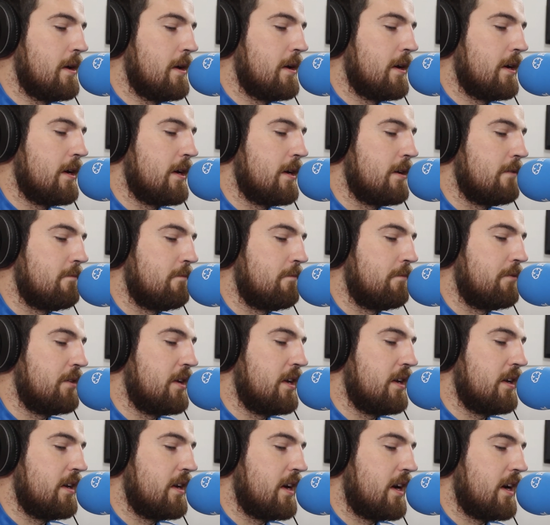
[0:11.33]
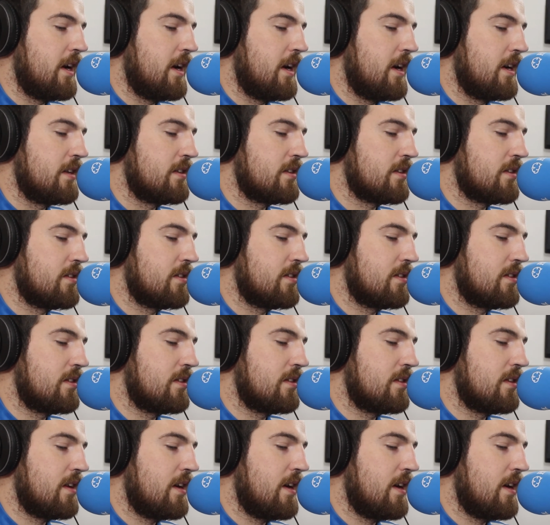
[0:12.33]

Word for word: Um, he asks,